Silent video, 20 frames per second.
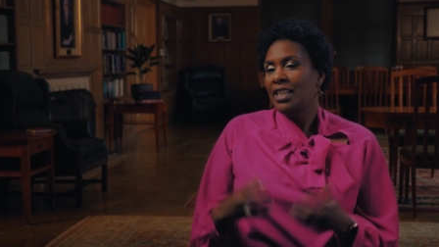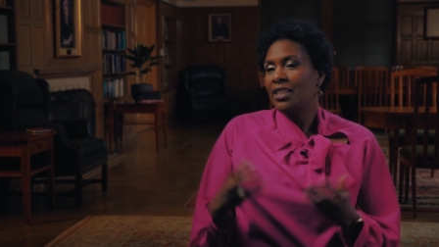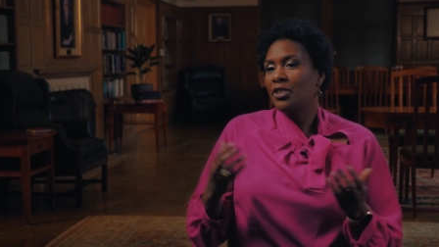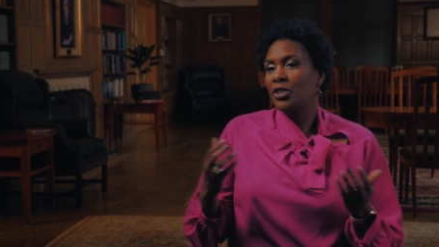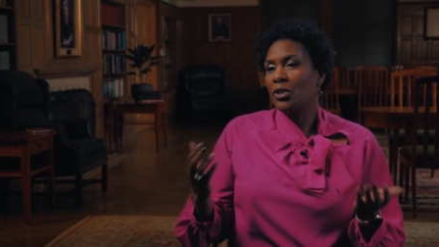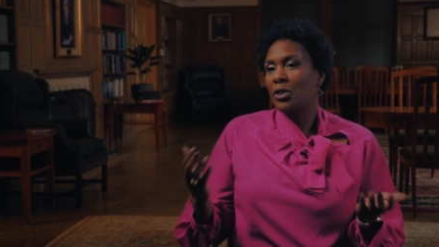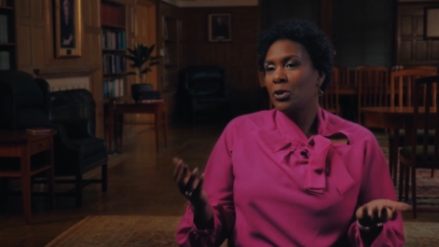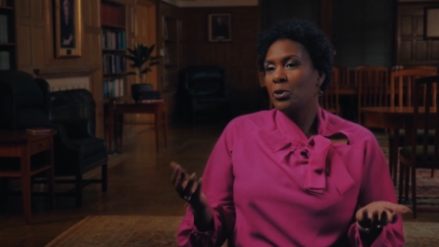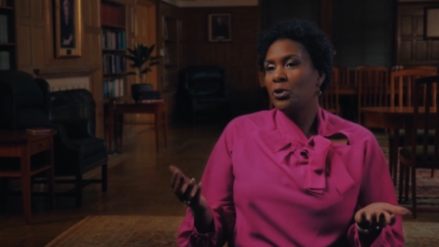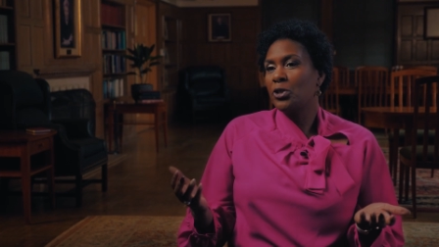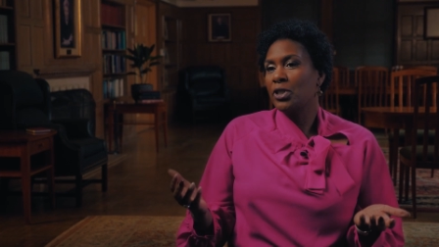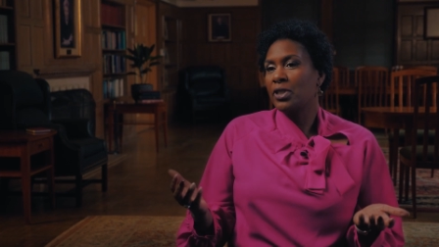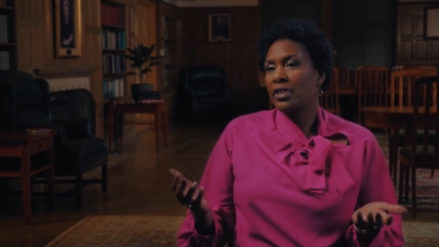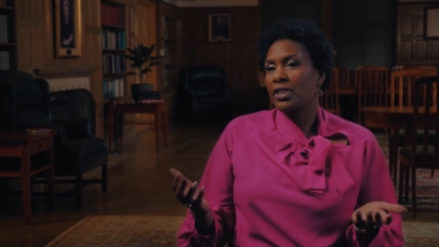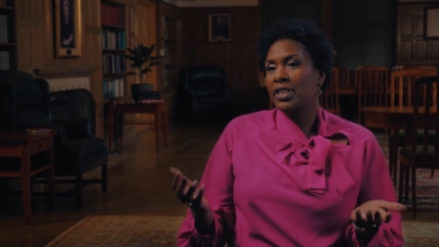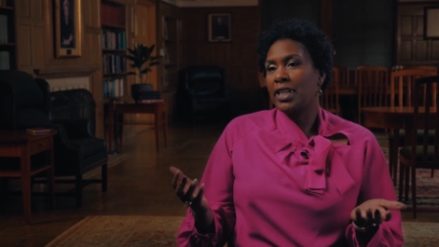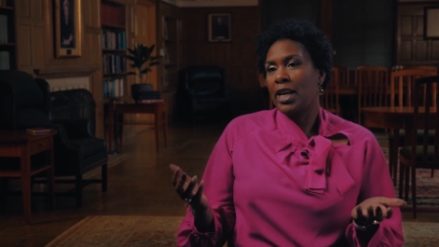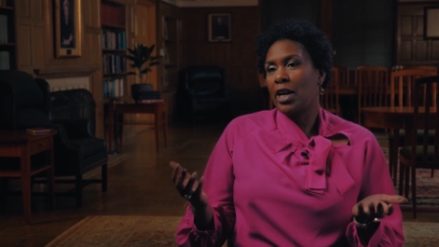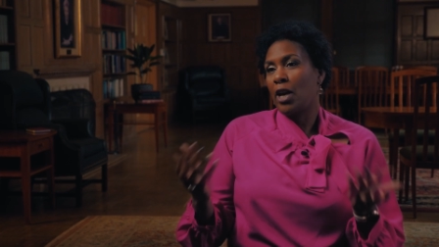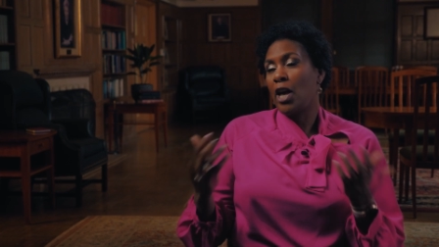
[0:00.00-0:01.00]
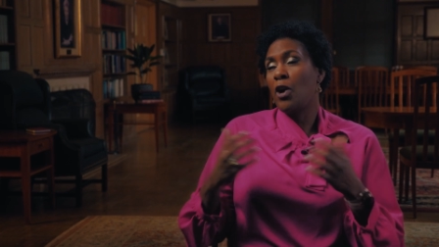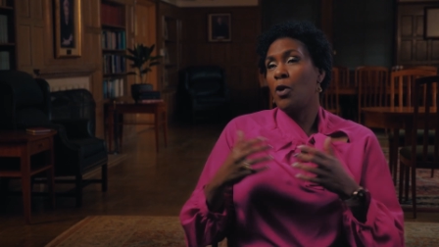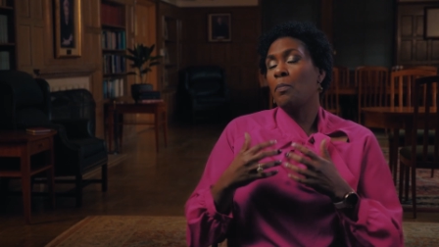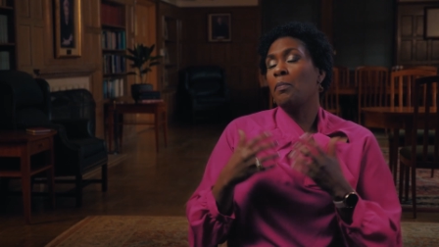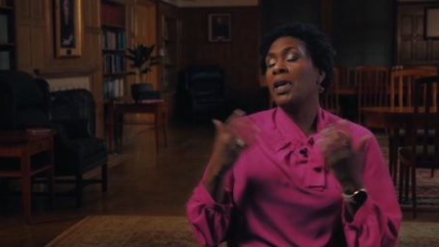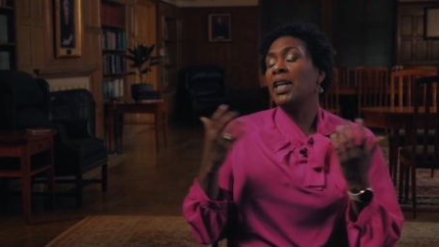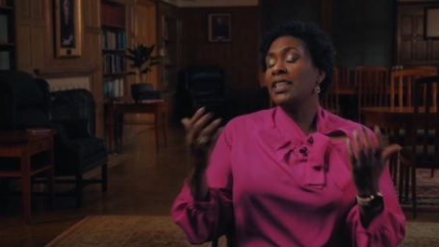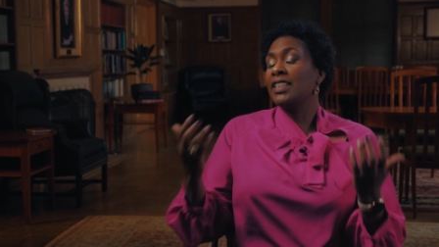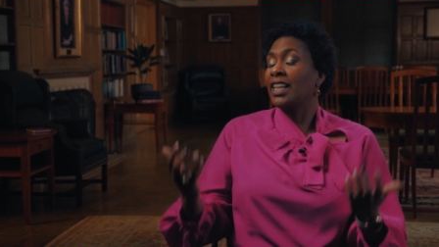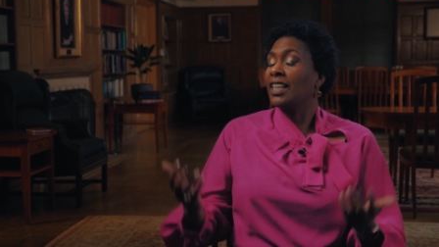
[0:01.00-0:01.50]
solutions to
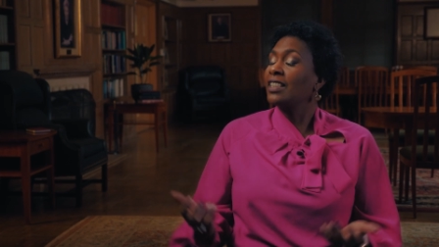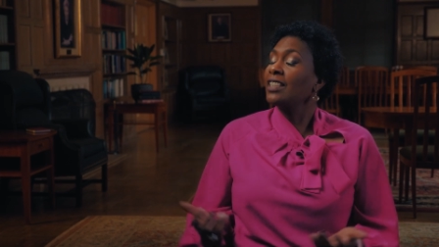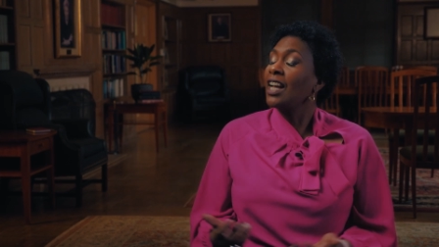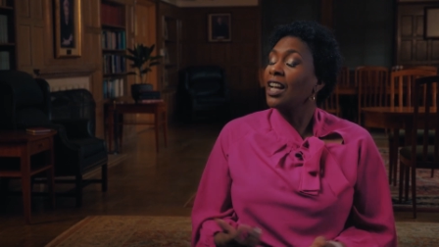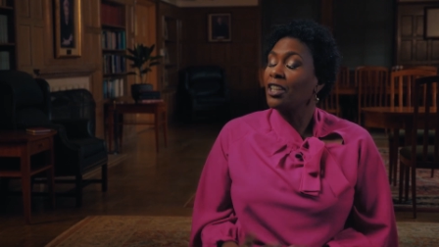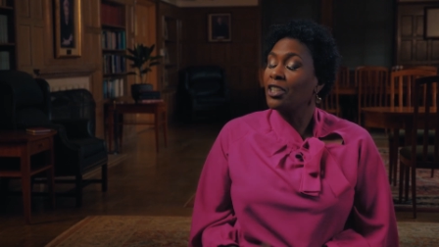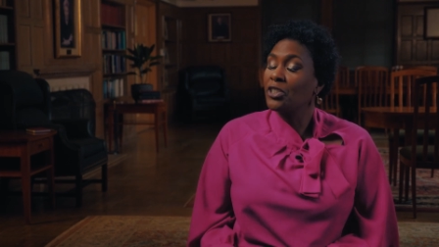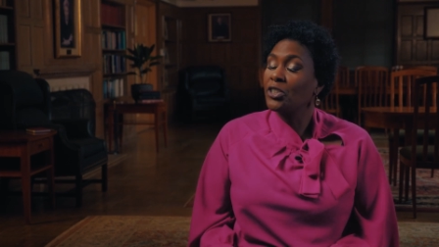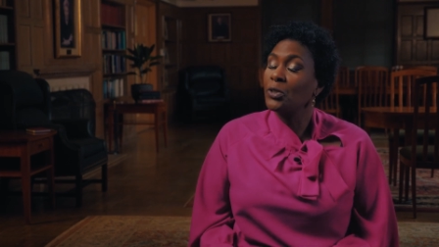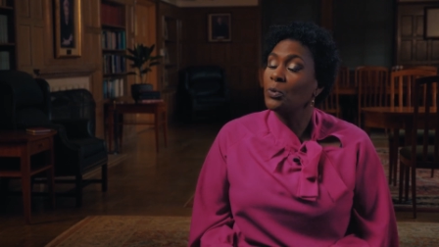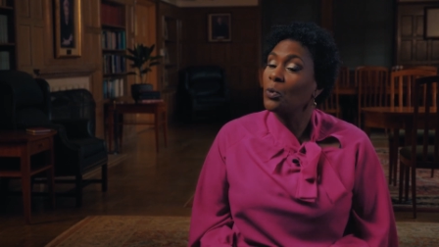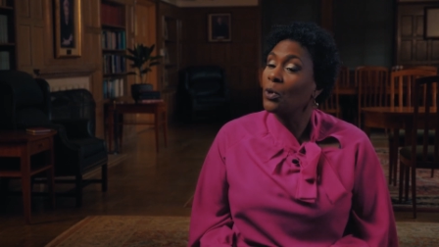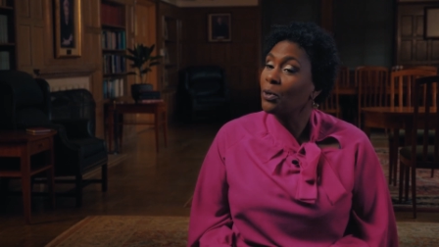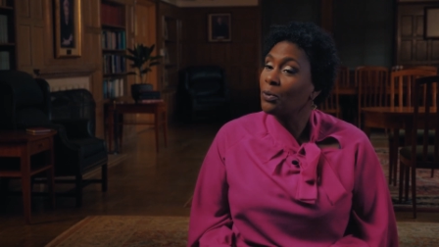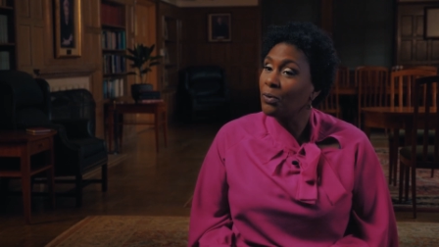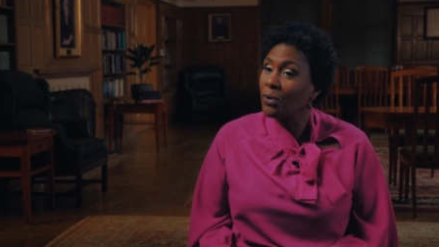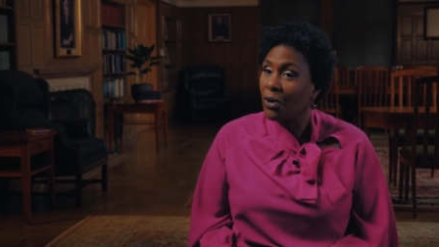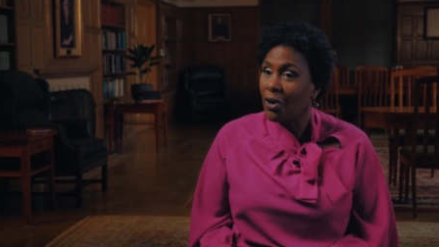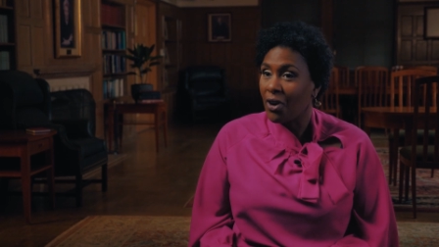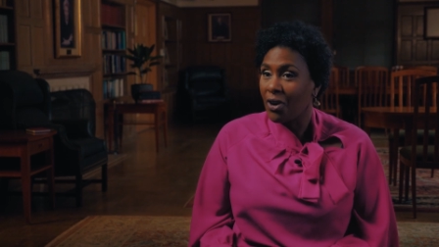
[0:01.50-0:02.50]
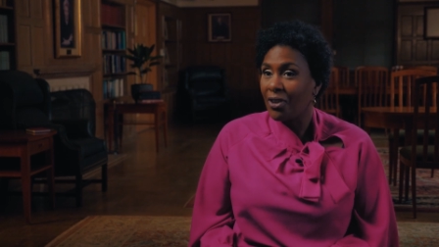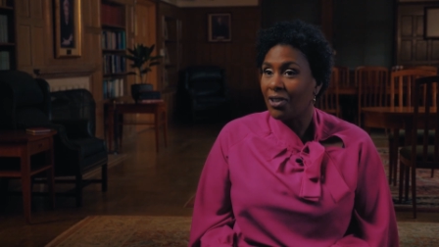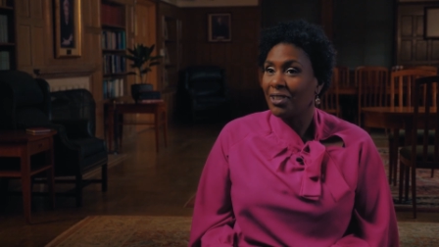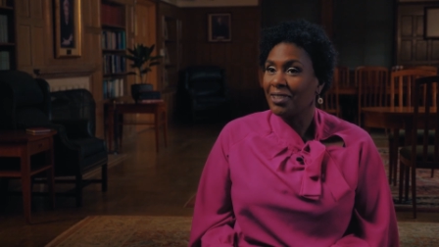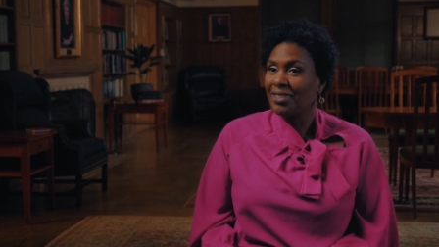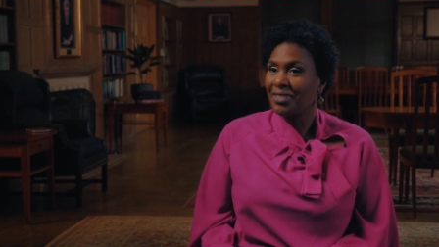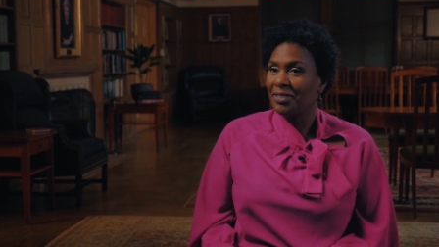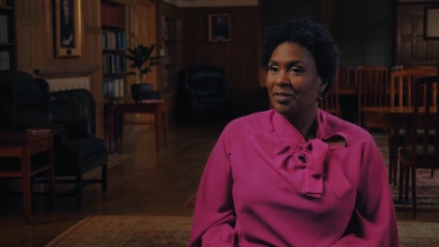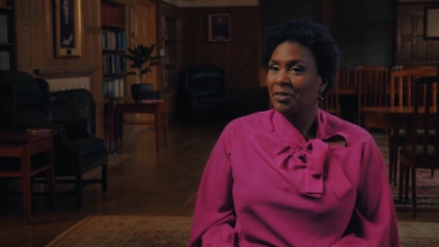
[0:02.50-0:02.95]
help make technology work for all.